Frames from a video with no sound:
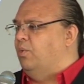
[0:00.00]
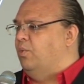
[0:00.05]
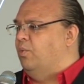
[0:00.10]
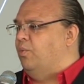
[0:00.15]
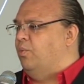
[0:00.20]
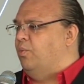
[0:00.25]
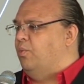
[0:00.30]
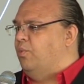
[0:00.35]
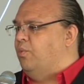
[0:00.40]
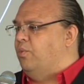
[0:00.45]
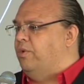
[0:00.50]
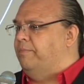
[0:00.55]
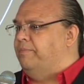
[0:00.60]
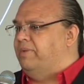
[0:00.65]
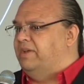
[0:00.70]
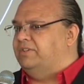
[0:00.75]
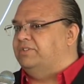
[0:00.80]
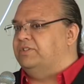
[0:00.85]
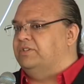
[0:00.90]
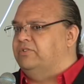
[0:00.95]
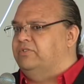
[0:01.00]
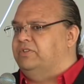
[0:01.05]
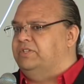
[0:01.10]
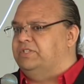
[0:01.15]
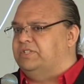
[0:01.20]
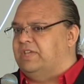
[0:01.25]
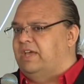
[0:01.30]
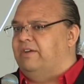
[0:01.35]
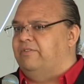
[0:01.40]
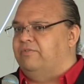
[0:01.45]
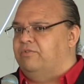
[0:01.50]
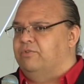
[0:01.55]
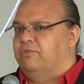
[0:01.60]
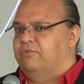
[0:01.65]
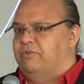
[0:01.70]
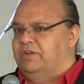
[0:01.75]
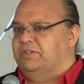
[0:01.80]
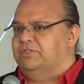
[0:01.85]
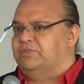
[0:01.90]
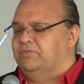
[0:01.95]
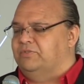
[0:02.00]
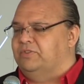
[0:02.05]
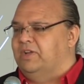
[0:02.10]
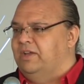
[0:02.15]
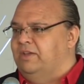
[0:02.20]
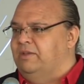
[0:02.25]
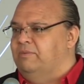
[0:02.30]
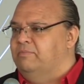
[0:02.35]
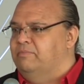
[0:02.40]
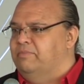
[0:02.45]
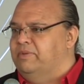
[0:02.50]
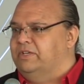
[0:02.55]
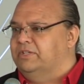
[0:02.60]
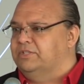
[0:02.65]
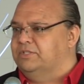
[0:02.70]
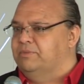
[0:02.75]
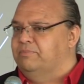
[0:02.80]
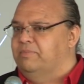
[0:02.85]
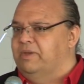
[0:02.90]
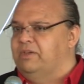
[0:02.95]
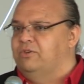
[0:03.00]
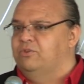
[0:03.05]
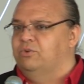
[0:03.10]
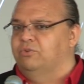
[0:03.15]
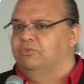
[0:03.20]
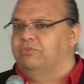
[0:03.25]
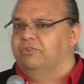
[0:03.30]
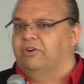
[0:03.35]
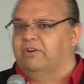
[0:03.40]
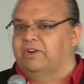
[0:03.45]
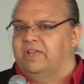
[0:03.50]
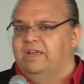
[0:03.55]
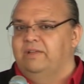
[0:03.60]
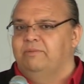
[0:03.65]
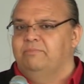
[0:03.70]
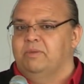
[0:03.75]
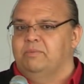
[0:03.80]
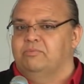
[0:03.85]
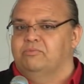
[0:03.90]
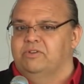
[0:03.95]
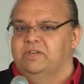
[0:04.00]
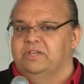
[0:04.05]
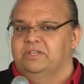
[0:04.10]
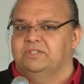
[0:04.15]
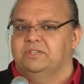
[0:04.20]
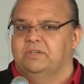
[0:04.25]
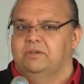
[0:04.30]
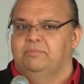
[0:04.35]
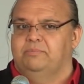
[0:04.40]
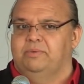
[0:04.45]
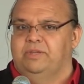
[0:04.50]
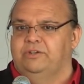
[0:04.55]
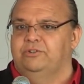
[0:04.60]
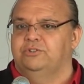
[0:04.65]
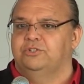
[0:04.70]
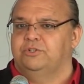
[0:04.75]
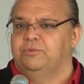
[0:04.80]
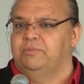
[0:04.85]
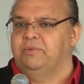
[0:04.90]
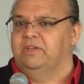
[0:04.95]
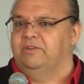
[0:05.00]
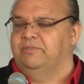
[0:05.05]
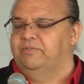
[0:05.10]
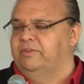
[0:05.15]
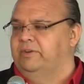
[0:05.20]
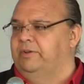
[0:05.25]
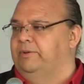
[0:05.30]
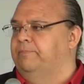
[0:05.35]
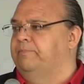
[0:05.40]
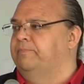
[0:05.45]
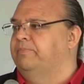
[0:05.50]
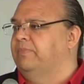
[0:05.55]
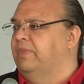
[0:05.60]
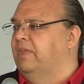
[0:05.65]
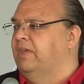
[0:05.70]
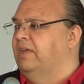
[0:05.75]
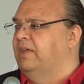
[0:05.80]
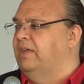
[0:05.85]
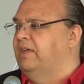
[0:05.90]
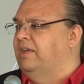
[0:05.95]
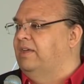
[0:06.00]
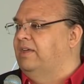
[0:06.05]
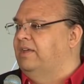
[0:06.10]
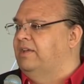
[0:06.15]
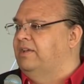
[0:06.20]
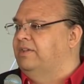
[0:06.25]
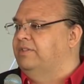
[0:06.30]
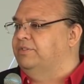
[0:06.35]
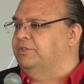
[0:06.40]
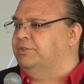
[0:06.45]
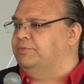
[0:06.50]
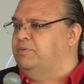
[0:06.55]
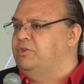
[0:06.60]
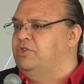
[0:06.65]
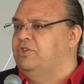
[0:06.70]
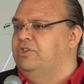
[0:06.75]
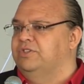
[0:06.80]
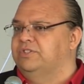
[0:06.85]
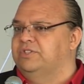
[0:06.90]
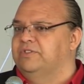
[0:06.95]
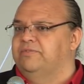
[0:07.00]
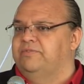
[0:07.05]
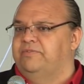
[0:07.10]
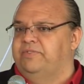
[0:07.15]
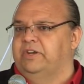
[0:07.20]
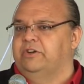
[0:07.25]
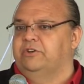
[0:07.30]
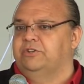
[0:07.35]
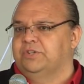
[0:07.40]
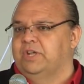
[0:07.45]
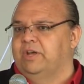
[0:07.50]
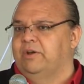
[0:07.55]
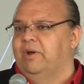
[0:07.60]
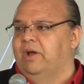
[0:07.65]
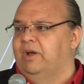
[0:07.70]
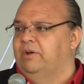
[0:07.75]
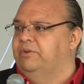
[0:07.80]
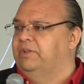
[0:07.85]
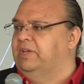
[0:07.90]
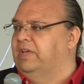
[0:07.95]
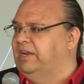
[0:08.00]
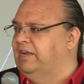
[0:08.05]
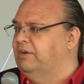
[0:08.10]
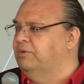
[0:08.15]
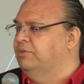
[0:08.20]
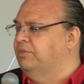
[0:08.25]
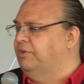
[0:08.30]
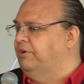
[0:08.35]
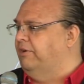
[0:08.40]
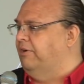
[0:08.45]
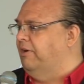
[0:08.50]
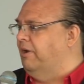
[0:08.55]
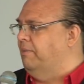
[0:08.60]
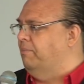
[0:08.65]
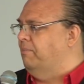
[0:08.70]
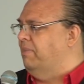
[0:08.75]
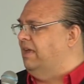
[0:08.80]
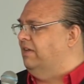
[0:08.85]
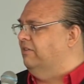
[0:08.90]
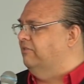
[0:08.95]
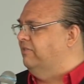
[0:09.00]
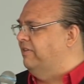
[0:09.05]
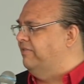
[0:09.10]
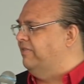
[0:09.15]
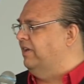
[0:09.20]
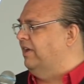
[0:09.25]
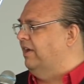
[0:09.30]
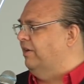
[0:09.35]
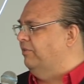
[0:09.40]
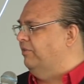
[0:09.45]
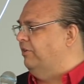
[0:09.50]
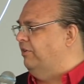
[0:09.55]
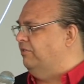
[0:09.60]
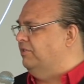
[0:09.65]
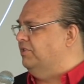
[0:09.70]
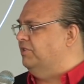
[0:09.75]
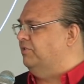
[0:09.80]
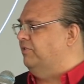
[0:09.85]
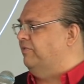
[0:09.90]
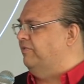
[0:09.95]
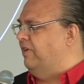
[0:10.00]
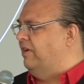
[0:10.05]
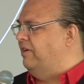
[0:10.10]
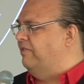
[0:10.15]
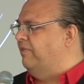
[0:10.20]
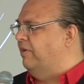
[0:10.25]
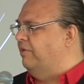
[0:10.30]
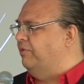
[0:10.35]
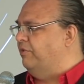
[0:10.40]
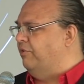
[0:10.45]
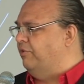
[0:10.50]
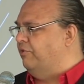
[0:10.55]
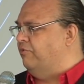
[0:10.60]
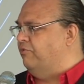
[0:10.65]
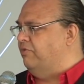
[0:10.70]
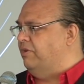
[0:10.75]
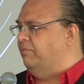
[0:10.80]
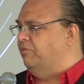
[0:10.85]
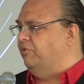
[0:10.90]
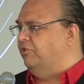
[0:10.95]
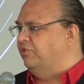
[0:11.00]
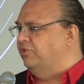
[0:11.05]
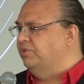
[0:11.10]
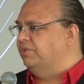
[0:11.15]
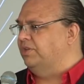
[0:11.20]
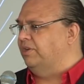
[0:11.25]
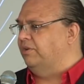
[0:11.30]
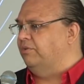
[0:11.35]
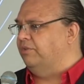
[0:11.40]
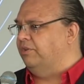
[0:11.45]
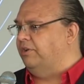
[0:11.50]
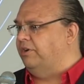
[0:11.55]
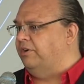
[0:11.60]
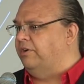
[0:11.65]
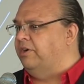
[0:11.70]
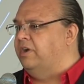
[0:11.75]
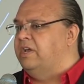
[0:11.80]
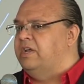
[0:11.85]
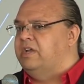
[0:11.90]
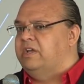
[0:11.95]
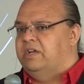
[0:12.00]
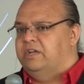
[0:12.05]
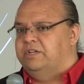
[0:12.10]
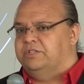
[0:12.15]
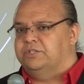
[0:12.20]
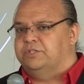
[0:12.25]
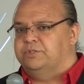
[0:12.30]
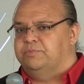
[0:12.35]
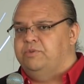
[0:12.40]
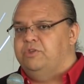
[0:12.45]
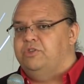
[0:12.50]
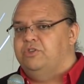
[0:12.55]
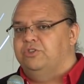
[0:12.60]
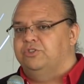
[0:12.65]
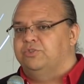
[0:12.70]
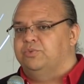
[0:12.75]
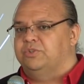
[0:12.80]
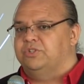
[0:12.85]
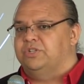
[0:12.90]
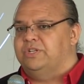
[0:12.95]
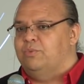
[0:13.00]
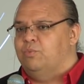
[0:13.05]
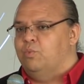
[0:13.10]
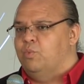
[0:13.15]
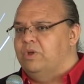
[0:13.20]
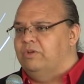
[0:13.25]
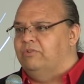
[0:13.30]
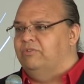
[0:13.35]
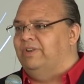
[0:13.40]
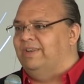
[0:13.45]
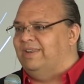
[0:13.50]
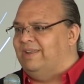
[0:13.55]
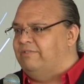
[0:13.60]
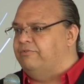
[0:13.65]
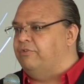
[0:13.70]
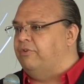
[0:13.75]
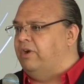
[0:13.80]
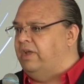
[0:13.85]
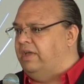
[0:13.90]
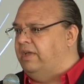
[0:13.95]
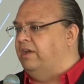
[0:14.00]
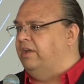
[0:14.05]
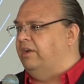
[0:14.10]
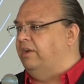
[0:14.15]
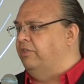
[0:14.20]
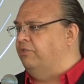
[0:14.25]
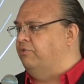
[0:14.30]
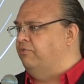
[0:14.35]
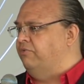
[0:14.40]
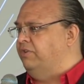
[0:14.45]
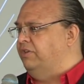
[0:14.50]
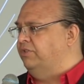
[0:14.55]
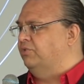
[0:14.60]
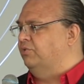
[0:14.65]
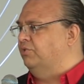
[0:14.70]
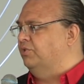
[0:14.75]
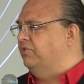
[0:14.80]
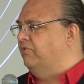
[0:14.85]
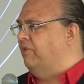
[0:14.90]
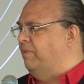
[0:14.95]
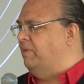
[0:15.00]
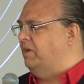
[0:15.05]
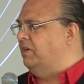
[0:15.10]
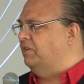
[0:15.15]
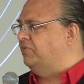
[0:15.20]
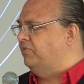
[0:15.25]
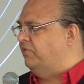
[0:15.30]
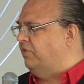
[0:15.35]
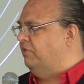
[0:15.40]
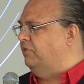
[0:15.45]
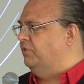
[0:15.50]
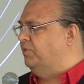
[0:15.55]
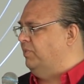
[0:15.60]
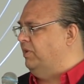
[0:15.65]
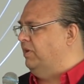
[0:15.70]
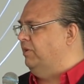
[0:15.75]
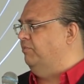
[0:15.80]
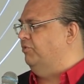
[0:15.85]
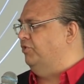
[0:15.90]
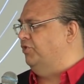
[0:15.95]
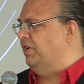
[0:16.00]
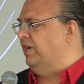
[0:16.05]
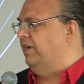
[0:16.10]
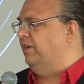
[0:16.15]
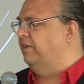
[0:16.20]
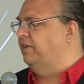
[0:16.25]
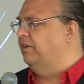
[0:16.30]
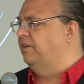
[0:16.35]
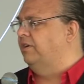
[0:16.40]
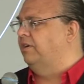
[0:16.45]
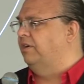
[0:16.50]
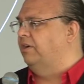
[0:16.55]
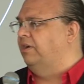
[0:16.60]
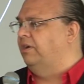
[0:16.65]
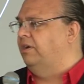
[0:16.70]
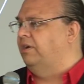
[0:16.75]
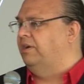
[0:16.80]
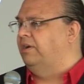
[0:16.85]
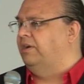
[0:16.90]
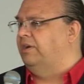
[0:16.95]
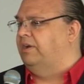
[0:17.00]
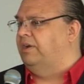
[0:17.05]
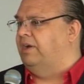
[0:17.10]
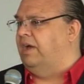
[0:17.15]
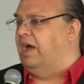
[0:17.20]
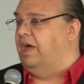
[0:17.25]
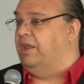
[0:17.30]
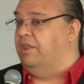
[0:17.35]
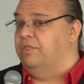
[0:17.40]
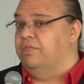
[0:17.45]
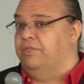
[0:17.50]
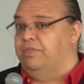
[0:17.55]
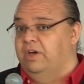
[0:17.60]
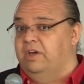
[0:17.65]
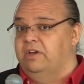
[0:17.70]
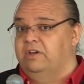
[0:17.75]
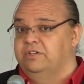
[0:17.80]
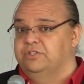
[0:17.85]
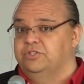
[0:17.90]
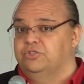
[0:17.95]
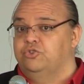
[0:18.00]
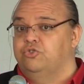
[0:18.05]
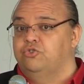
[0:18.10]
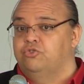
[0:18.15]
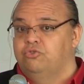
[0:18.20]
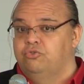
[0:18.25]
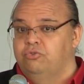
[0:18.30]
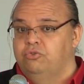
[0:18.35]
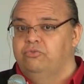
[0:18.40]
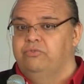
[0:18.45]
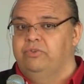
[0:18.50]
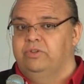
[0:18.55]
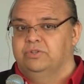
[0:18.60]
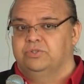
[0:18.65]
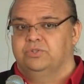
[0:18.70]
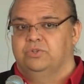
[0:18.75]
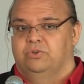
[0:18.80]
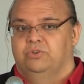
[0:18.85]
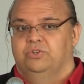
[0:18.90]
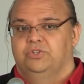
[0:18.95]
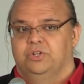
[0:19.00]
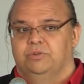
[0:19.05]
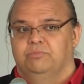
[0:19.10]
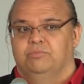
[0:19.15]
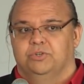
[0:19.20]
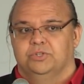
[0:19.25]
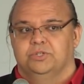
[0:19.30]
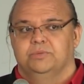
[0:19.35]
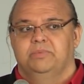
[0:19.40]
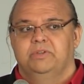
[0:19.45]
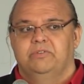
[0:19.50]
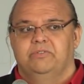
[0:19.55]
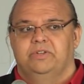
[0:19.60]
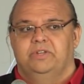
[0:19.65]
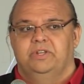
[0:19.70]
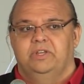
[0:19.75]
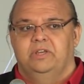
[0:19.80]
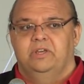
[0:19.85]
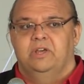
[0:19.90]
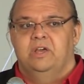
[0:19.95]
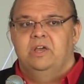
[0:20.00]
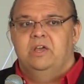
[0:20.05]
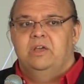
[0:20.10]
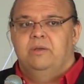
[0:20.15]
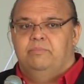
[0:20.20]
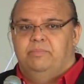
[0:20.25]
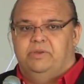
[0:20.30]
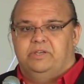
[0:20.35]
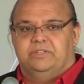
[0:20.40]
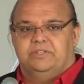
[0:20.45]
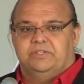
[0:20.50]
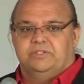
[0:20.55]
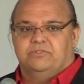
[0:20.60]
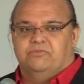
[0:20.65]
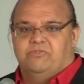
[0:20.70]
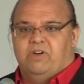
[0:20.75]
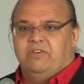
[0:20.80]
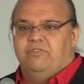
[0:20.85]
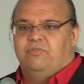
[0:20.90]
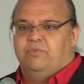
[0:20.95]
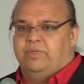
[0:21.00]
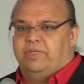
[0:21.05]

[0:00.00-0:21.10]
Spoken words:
we're basically set for the rest of time because the big, cold, dark, empty place appears to be infinite. The species that figures out how to get out there and make a living out there and survive out there and reproduce out there is a species which will never hit another resource limit as far as we can project. And that is a truly astonishing possibility because it's life